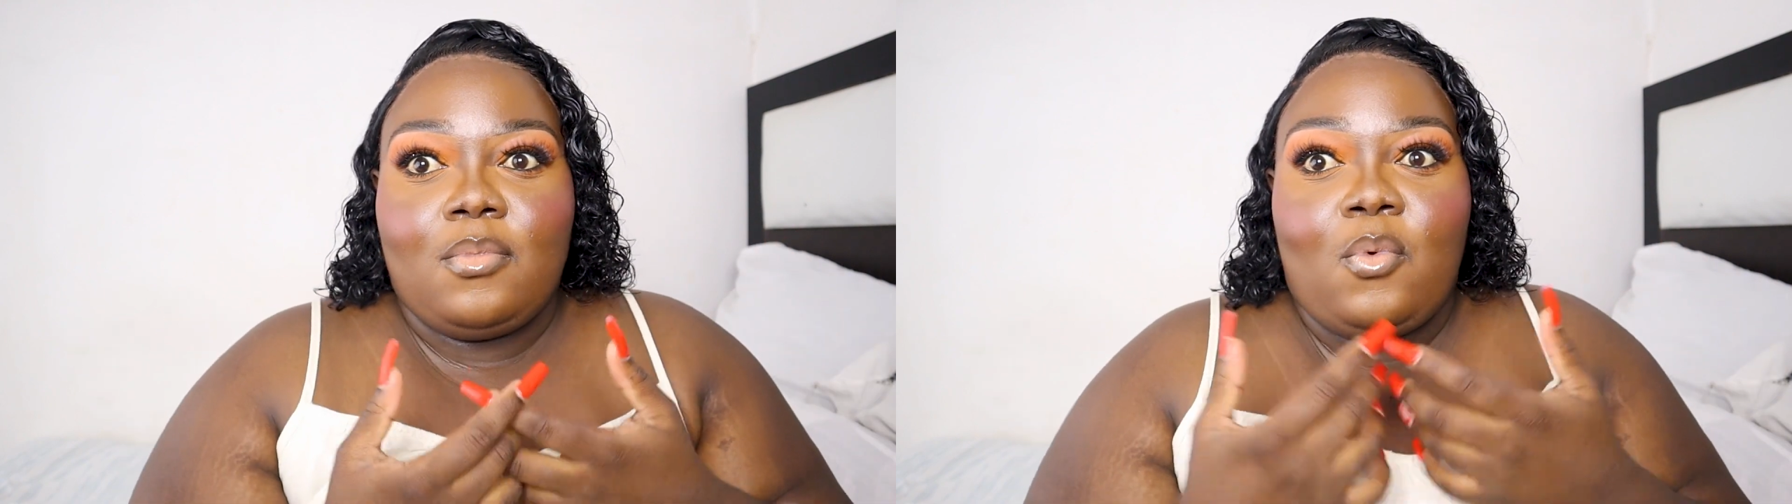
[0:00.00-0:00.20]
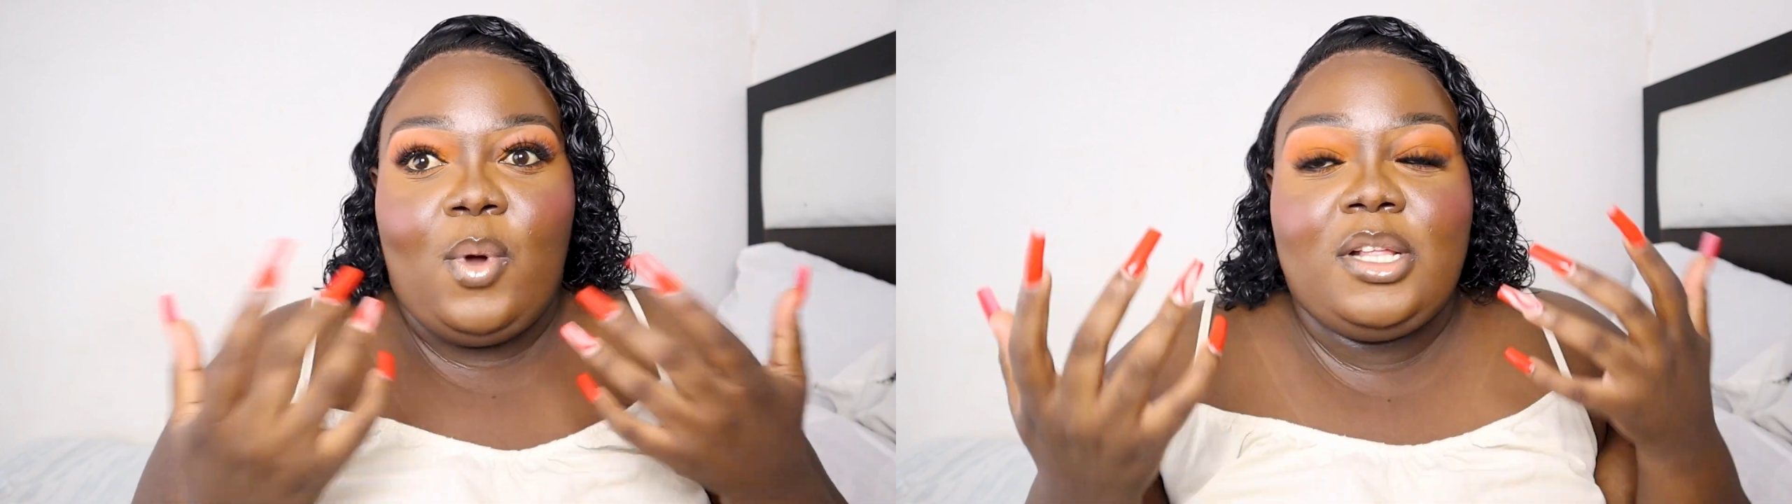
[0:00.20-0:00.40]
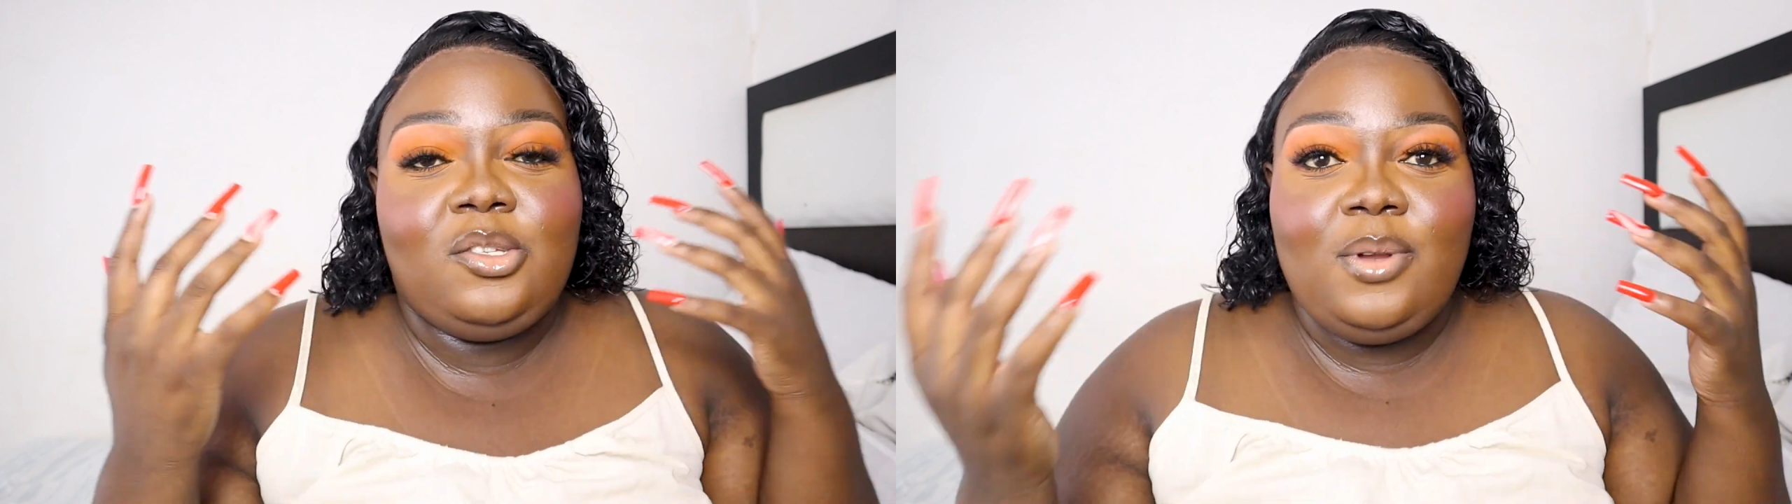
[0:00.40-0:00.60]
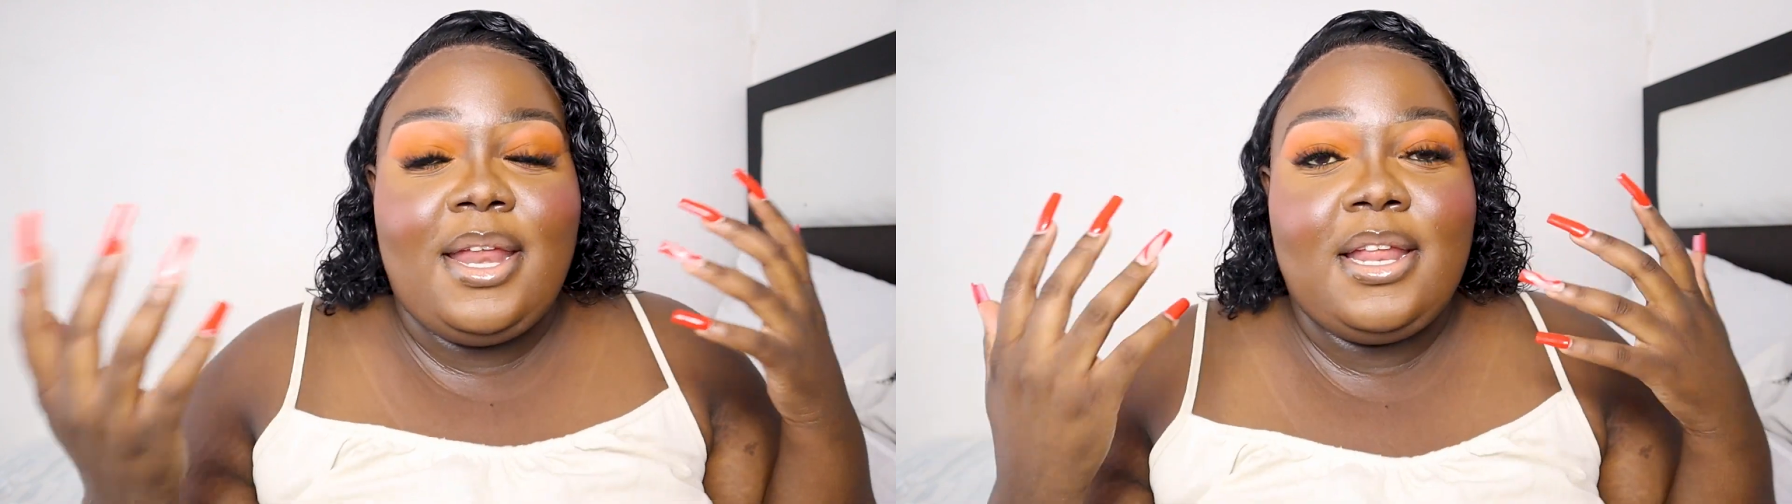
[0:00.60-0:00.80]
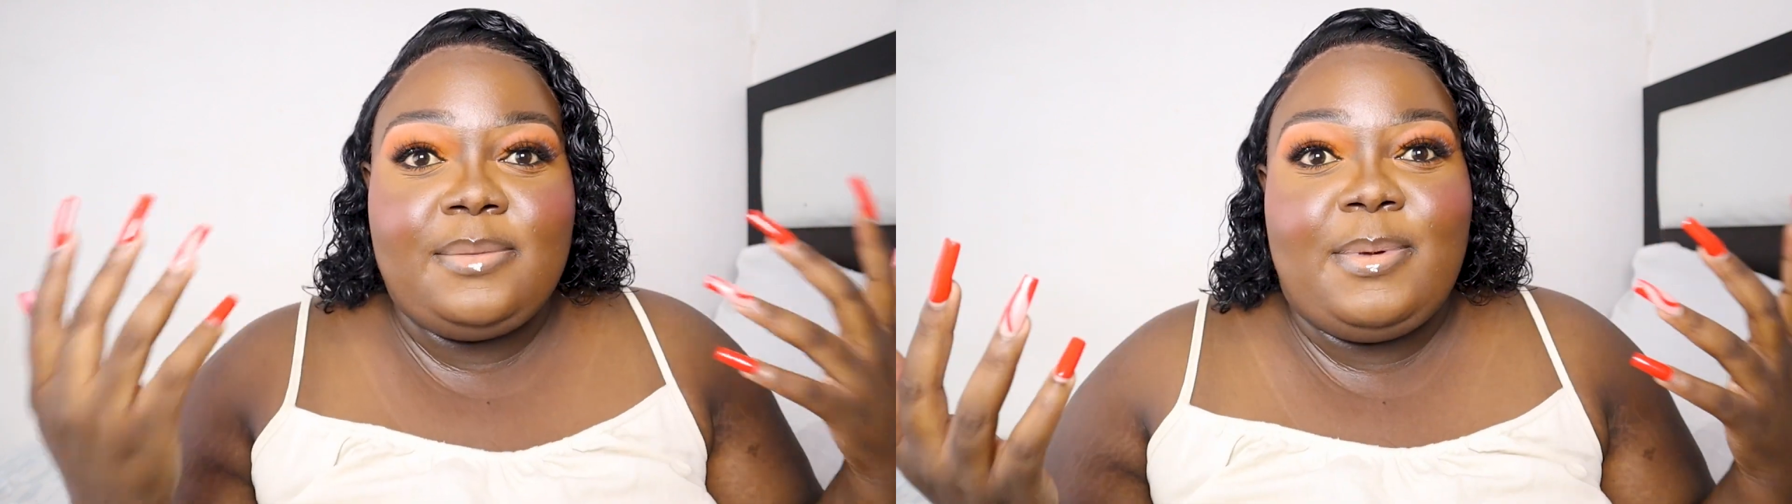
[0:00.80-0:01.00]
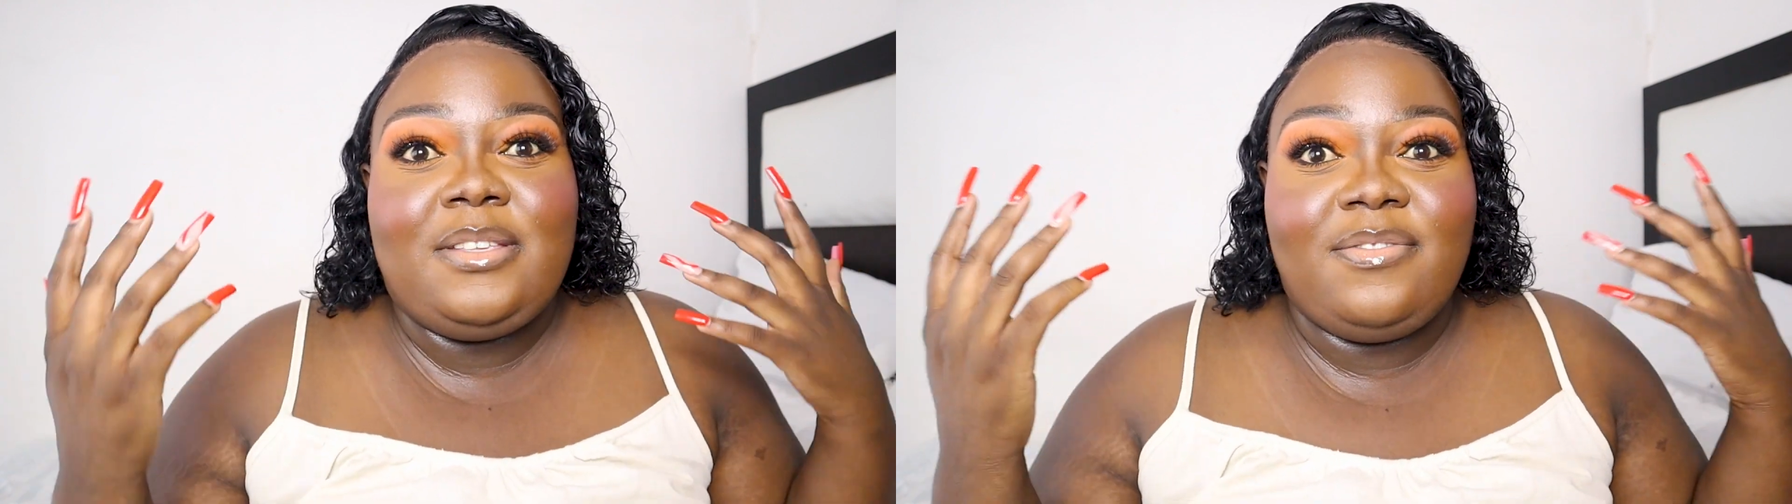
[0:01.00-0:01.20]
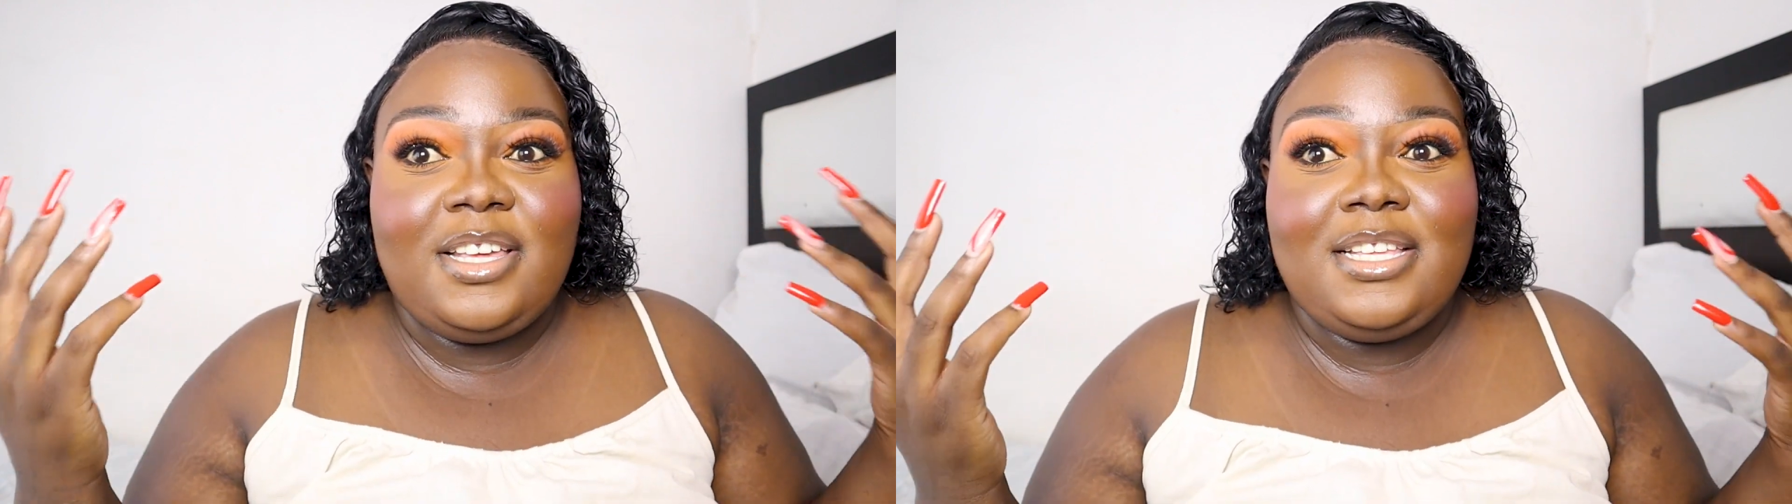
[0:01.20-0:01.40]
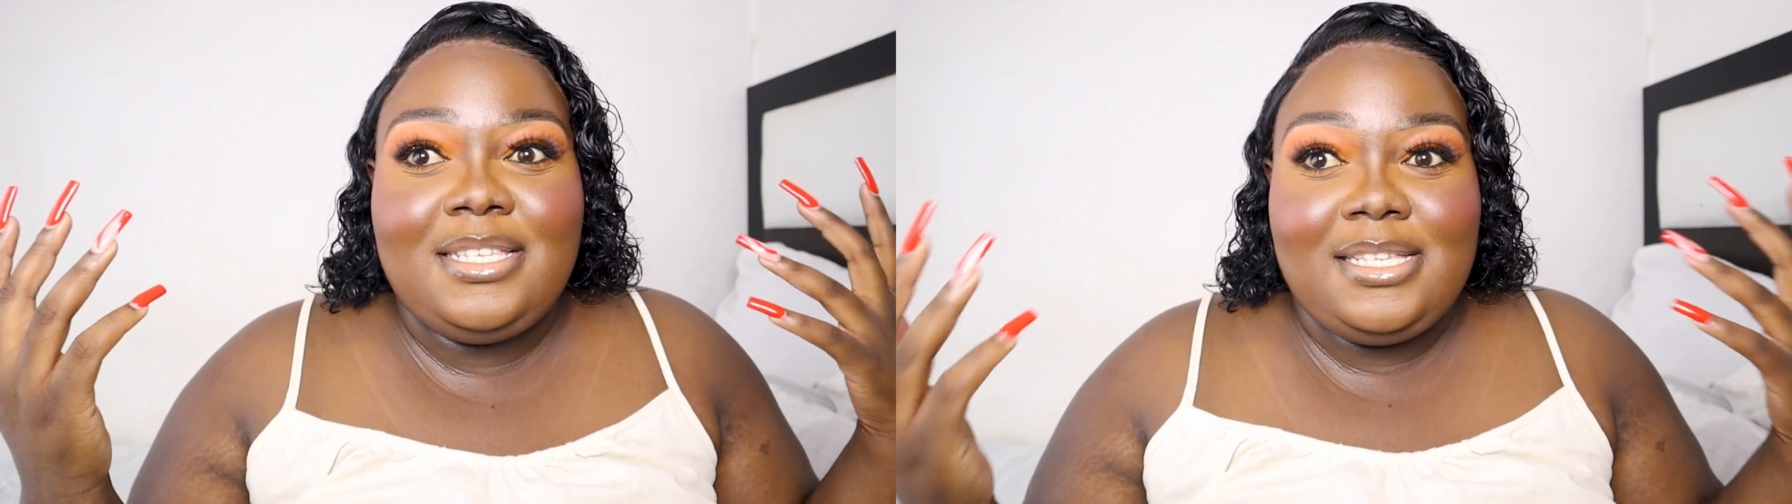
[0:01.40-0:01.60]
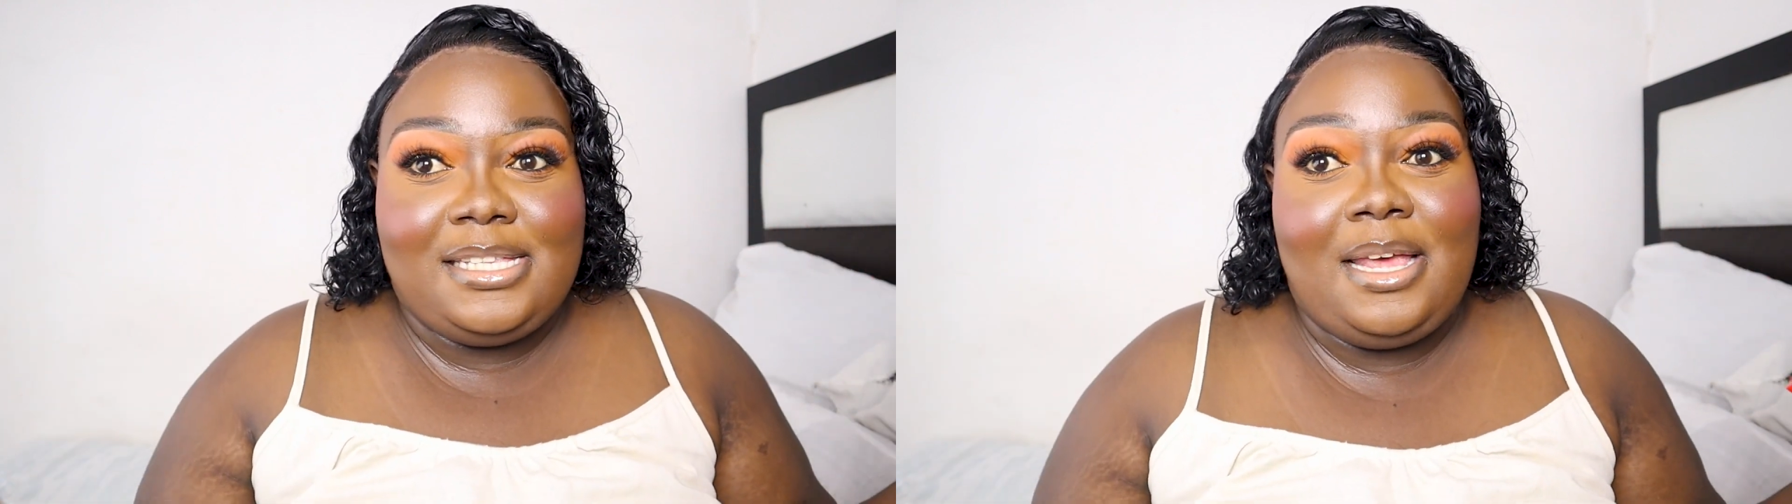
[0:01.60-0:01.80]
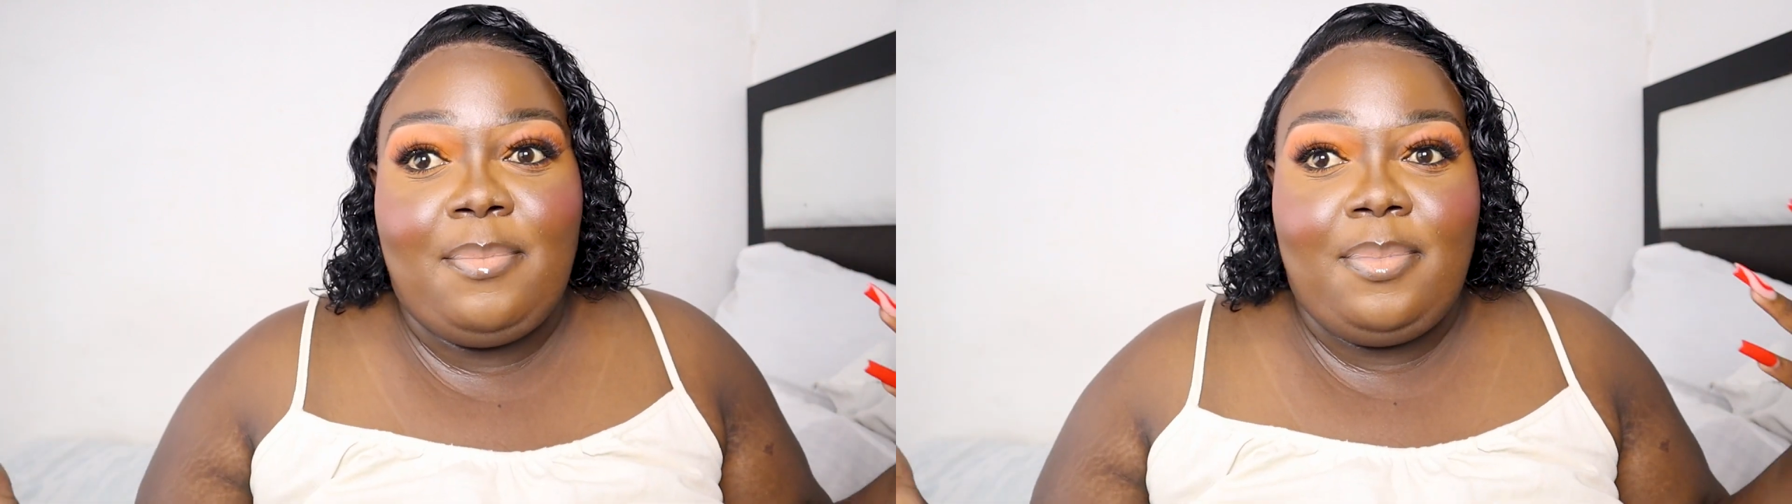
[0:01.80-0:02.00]
want to learn a specific
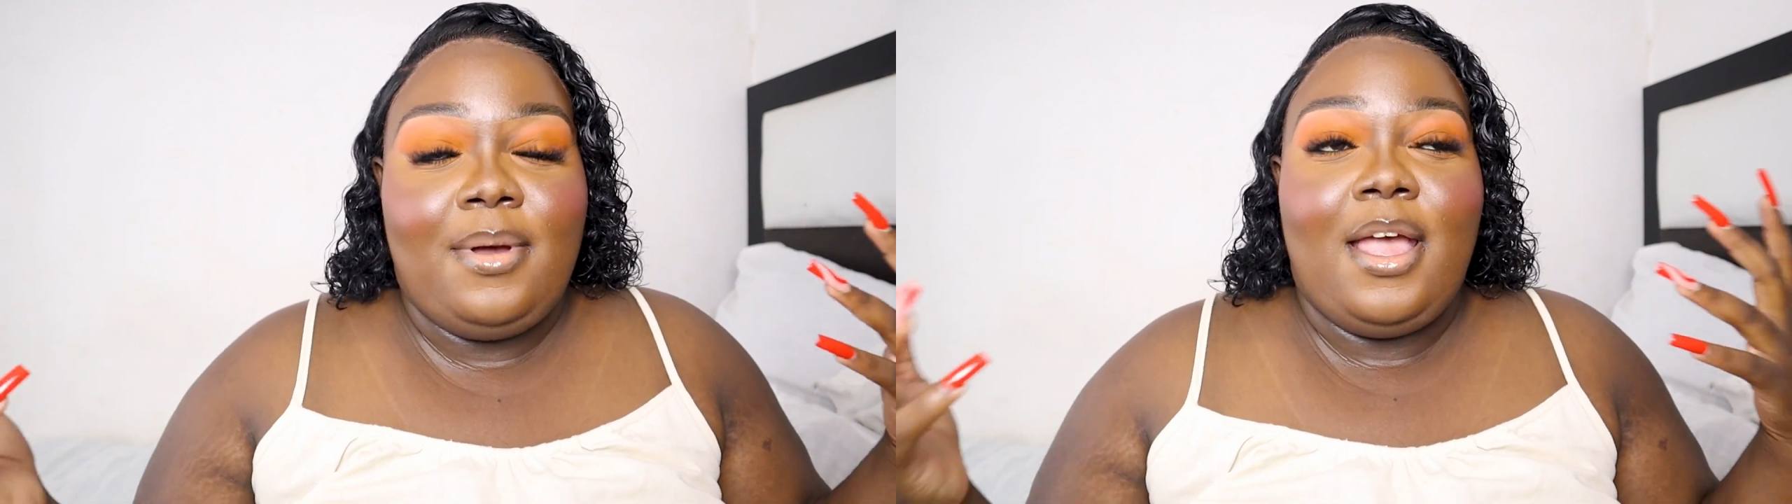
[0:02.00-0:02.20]
step